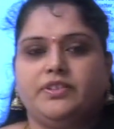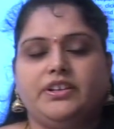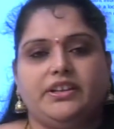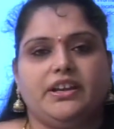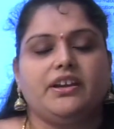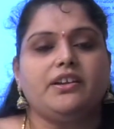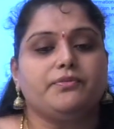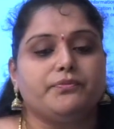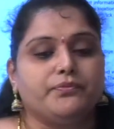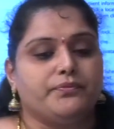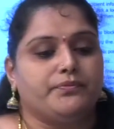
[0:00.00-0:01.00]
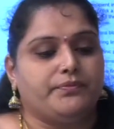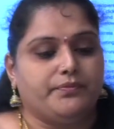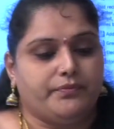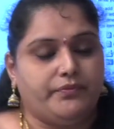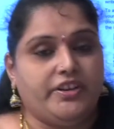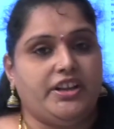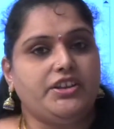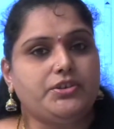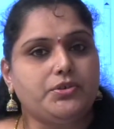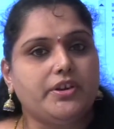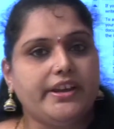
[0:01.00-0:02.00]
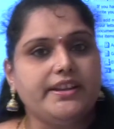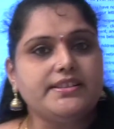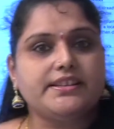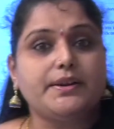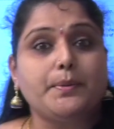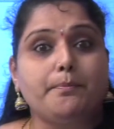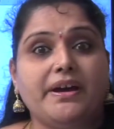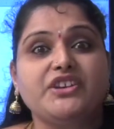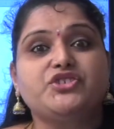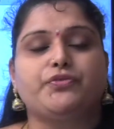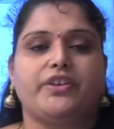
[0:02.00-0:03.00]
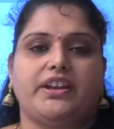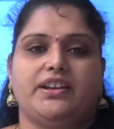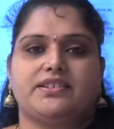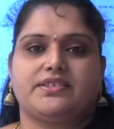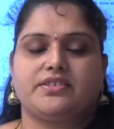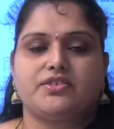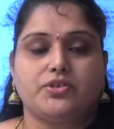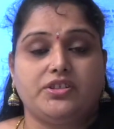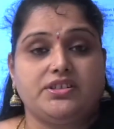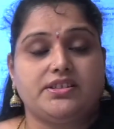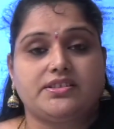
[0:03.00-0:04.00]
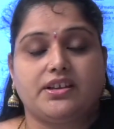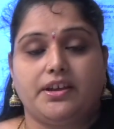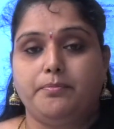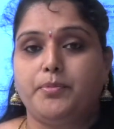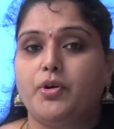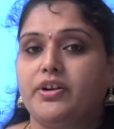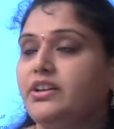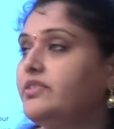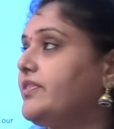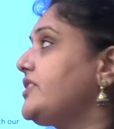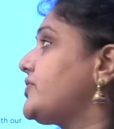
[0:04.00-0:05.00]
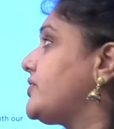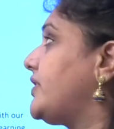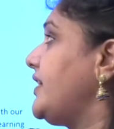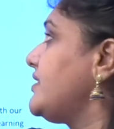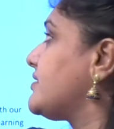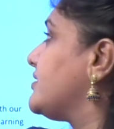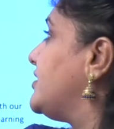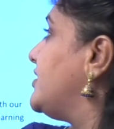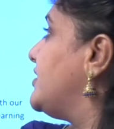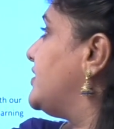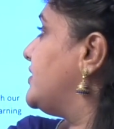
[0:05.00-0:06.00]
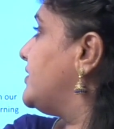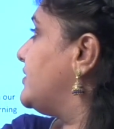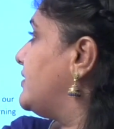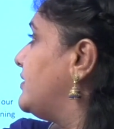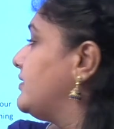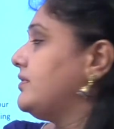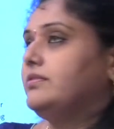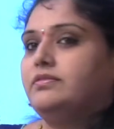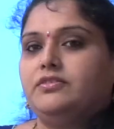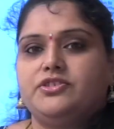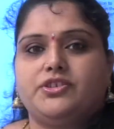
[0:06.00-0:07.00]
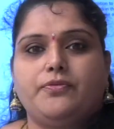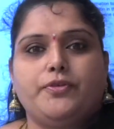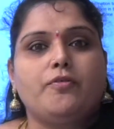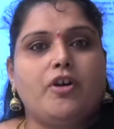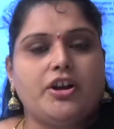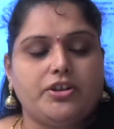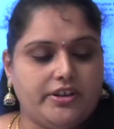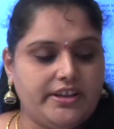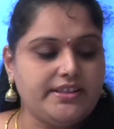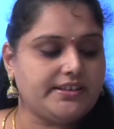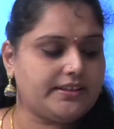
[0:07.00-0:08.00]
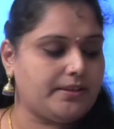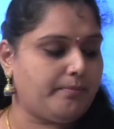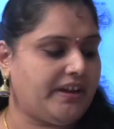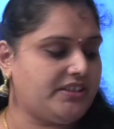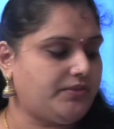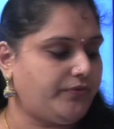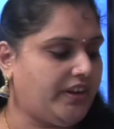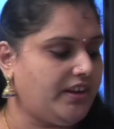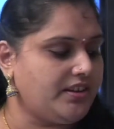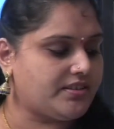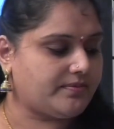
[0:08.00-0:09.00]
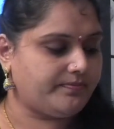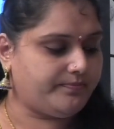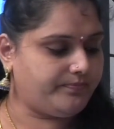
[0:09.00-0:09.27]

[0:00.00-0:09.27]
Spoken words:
here we need to insert merge fields. So this is the important one, students. So if you want to insert the merge fields,